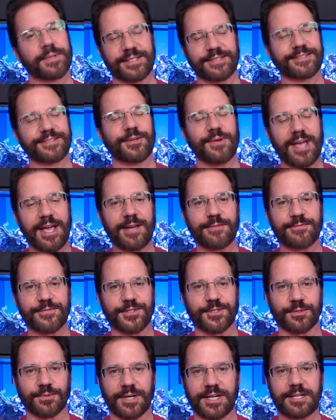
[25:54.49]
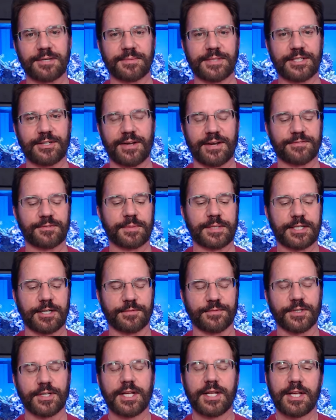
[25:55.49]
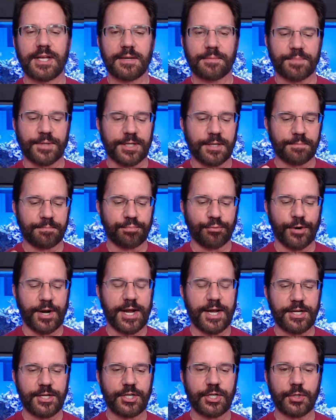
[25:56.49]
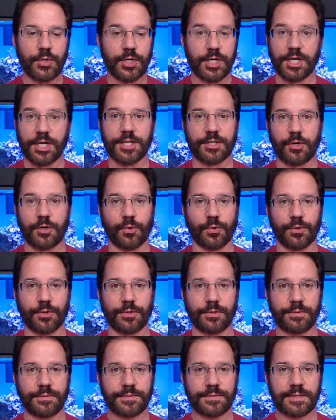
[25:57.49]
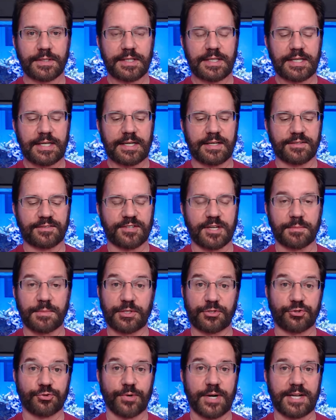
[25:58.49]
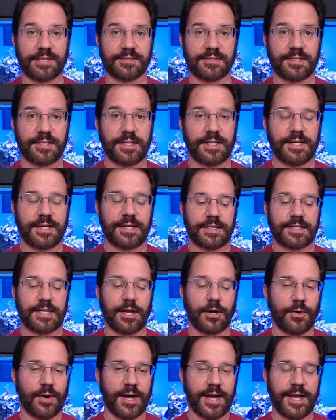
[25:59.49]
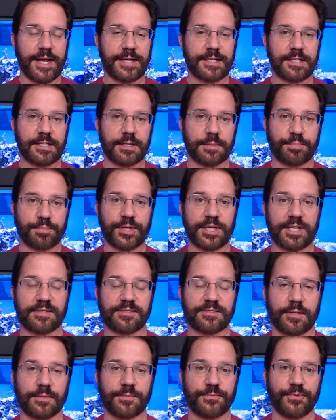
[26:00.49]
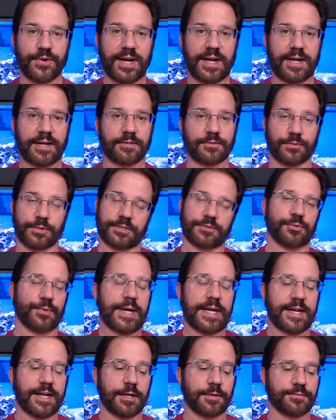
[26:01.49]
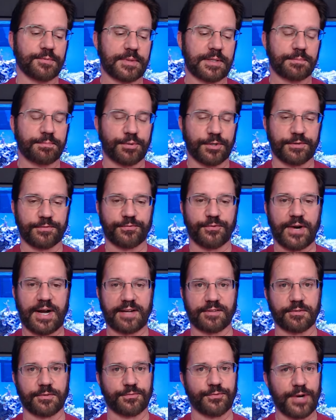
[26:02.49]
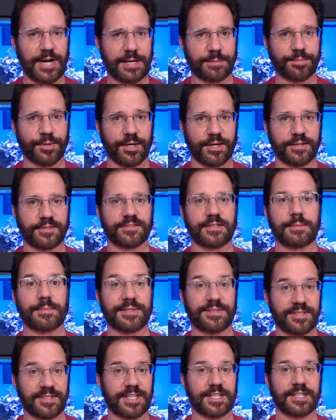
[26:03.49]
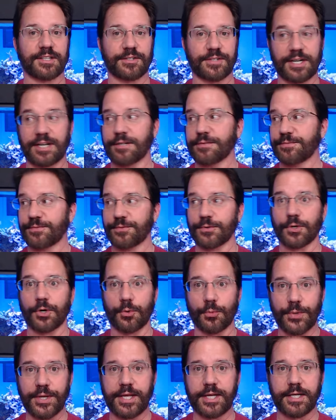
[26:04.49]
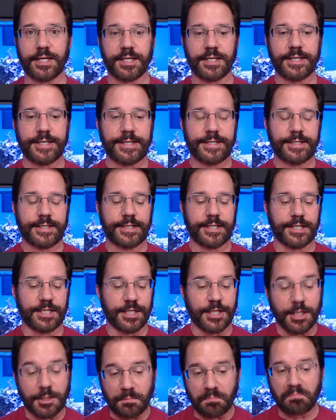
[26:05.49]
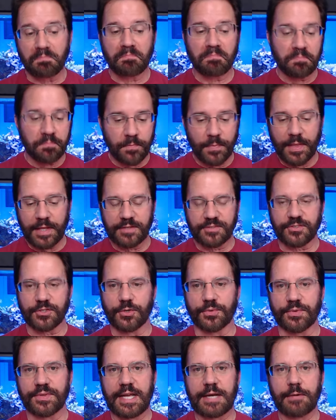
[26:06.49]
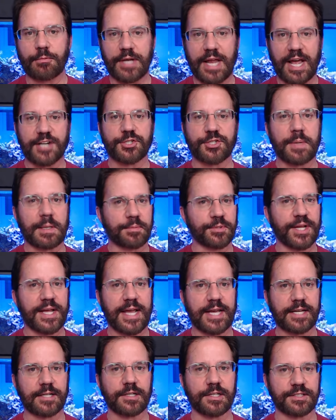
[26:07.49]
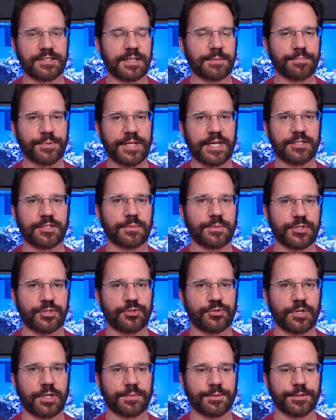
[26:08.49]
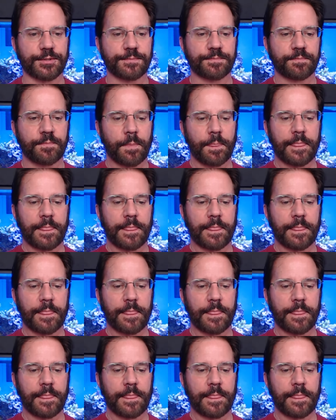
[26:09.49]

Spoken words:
But you have to, right? I mean, you have to be careful. But a brand new cut coral is going to be stressed. Now, I ended up putting some frags, or Dwayne helped me put frags on frag plugs. They've been sitting in there now for a week. So they would actually be able to handle a dip without too much trouble.